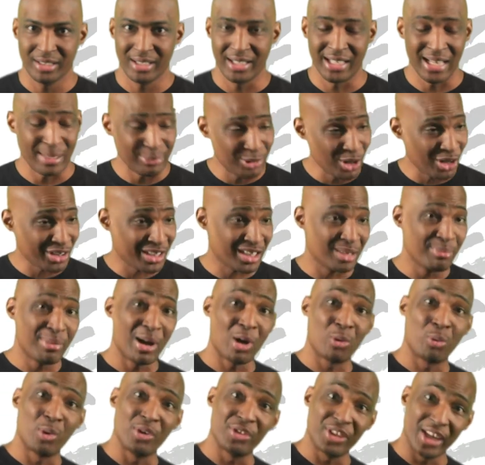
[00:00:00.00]
And I'm talking
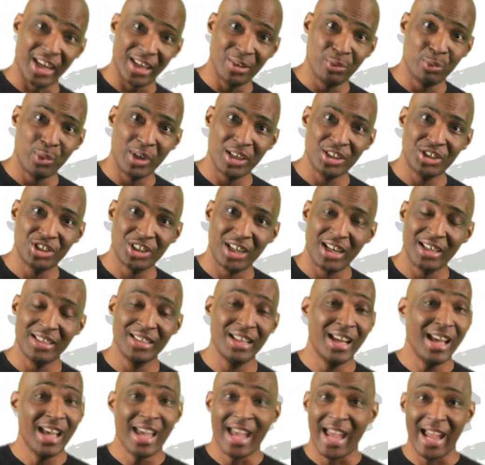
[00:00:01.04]
about within Wing Chun
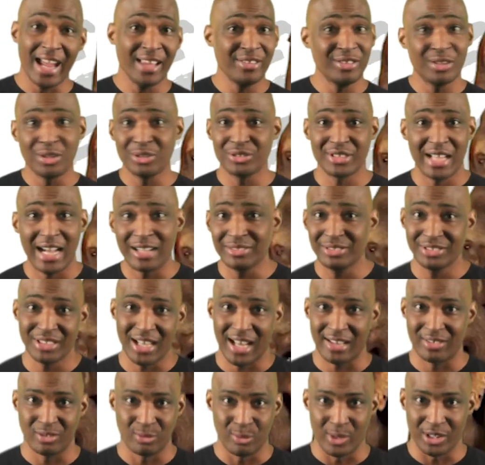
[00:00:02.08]
and those
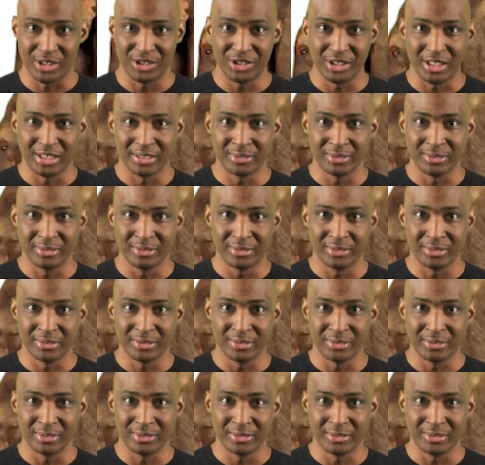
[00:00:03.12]
outside of Wing Chun.